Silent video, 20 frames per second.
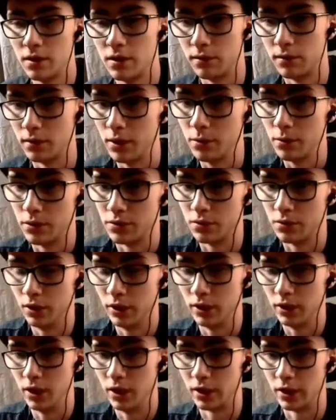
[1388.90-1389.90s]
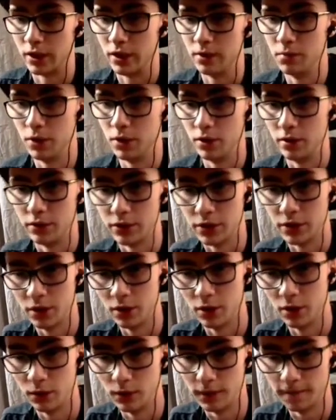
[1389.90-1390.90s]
3 was really lucky, but also,